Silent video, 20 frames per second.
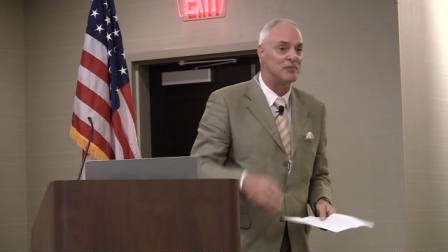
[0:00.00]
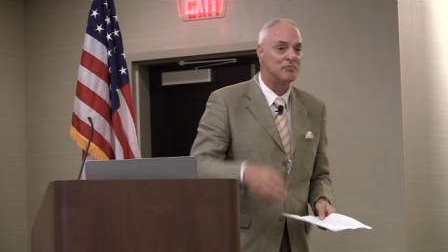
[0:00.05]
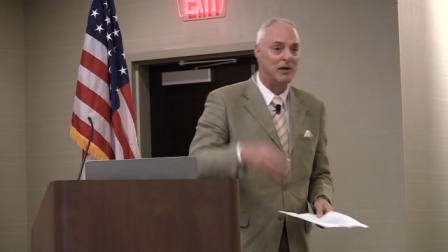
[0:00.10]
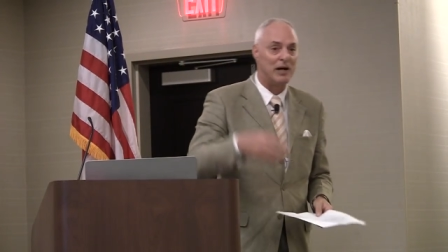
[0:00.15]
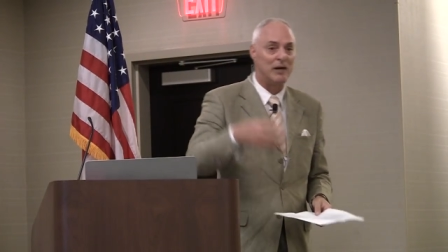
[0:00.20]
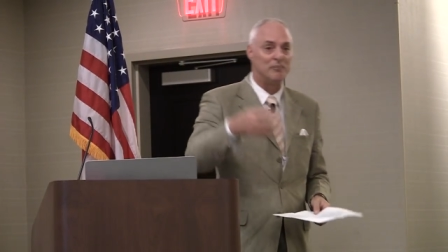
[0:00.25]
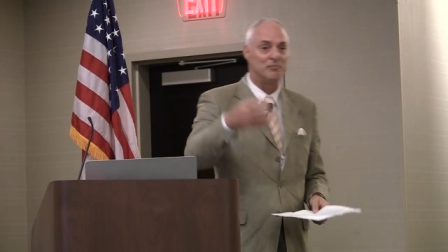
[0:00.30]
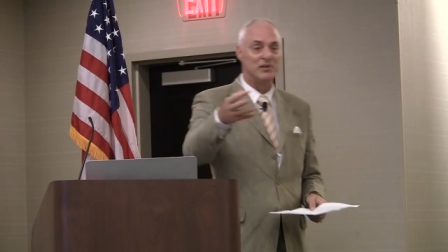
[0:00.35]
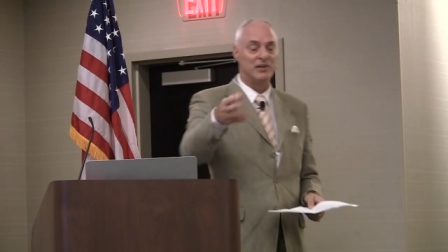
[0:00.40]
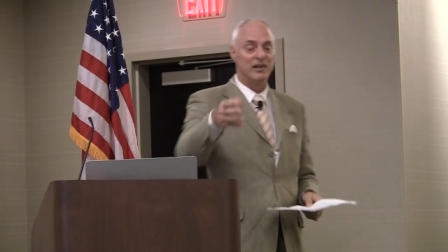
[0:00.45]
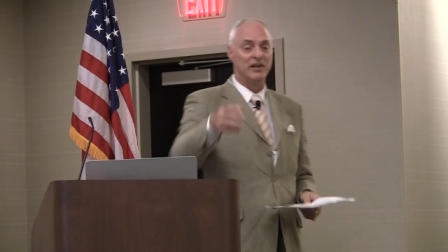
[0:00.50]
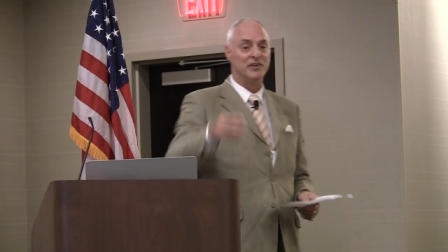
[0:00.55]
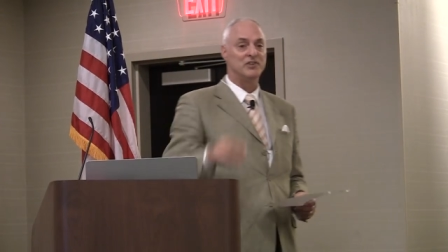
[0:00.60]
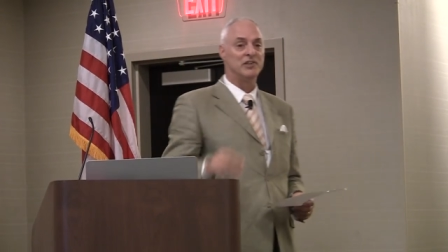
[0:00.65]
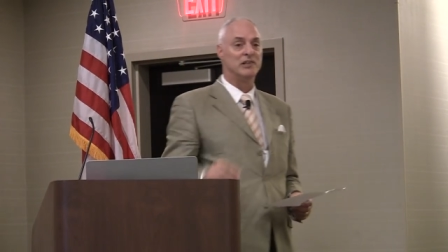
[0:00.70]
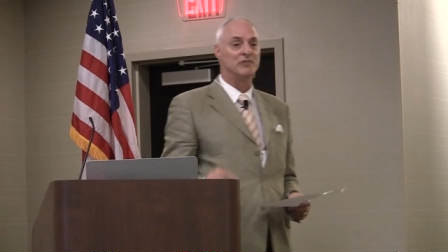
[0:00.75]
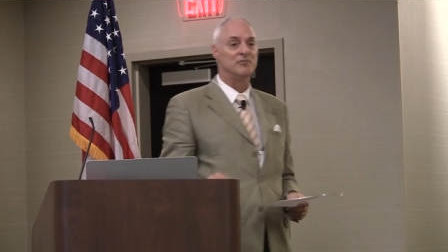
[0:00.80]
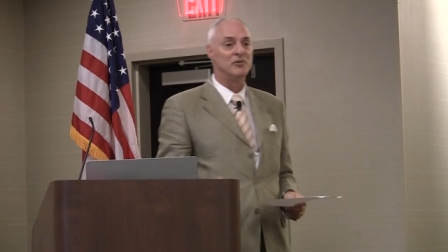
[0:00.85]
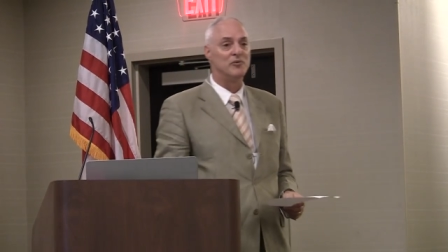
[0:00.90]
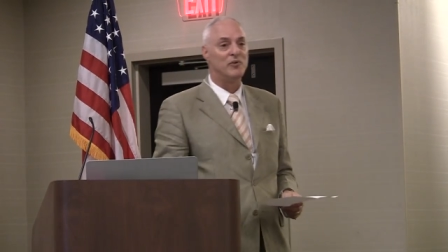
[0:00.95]
the
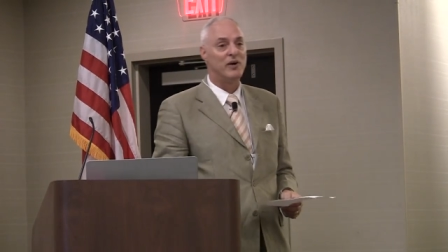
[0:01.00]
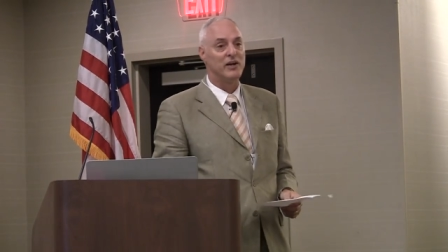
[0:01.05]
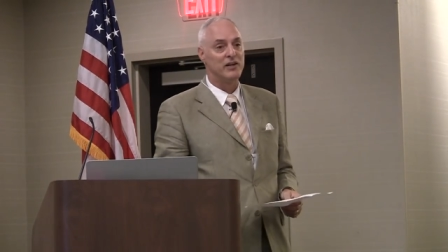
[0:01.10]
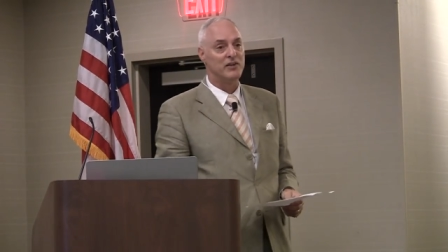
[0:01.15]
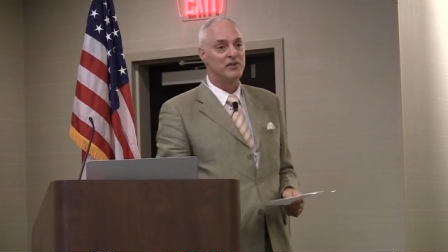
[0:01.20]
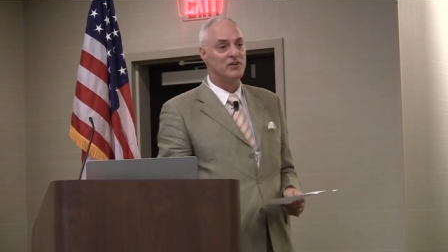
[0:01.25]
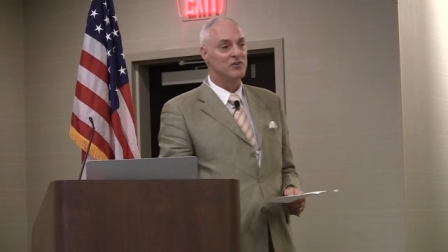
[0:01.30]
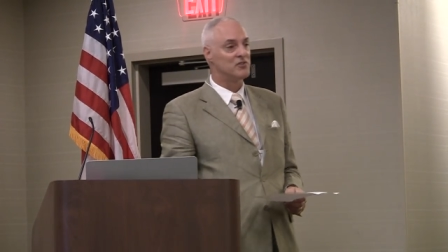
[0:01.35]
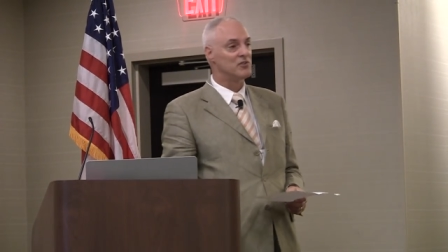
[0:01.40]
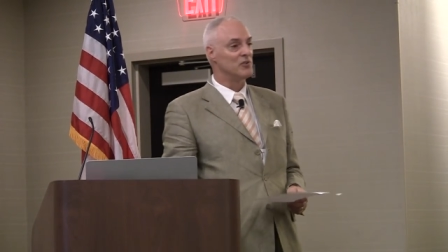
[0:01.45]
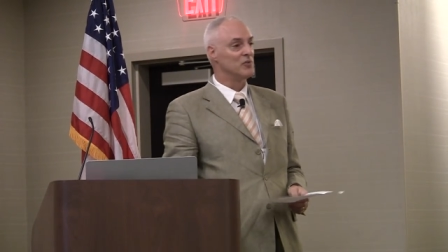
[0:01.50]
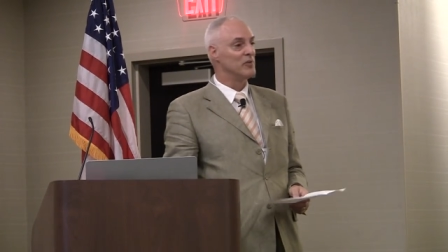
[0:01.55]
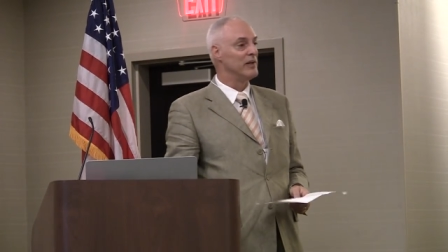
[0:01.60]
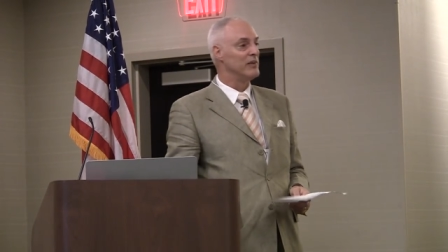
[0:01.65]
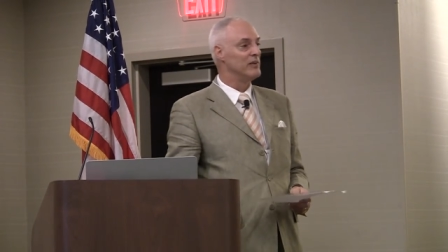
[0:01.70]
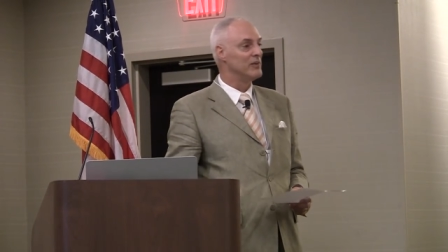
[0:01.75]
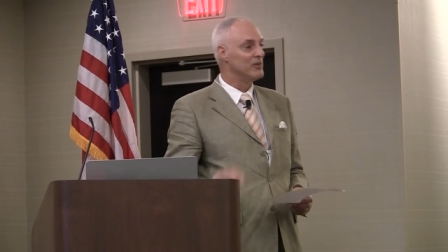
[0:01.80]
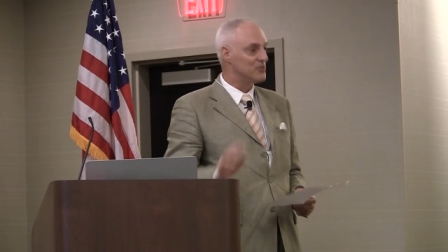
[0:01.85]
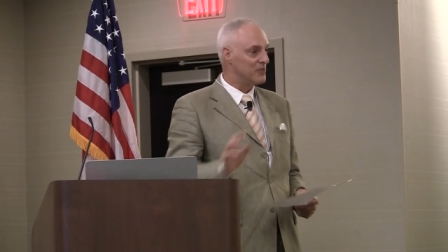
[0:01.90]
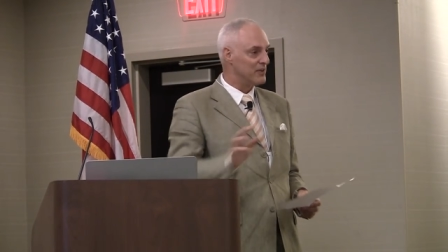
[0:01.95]
population if it wanted to
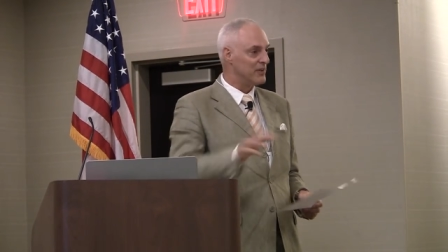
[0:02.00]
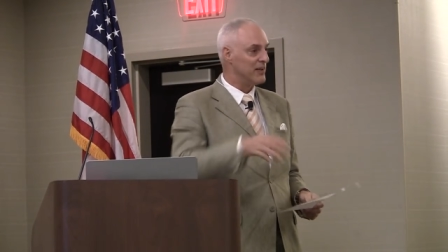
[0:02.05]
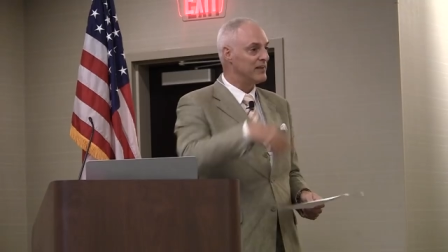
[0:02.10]
surrender so